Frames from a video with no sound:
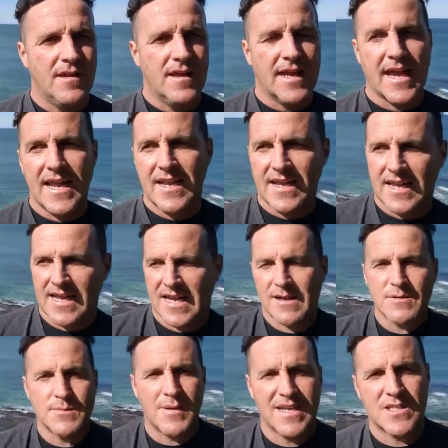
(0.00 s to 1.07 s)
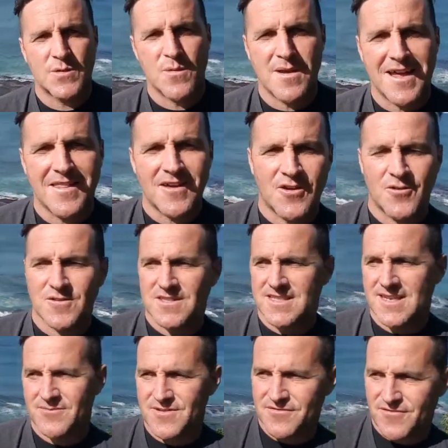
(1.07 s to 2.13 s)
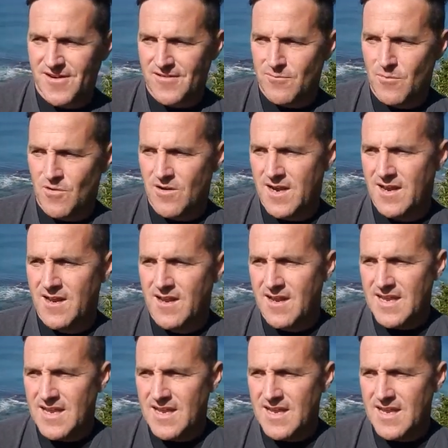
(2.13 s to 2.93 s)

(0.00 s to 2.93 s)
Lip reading: Okay, and it comes back to another concept a friend of mine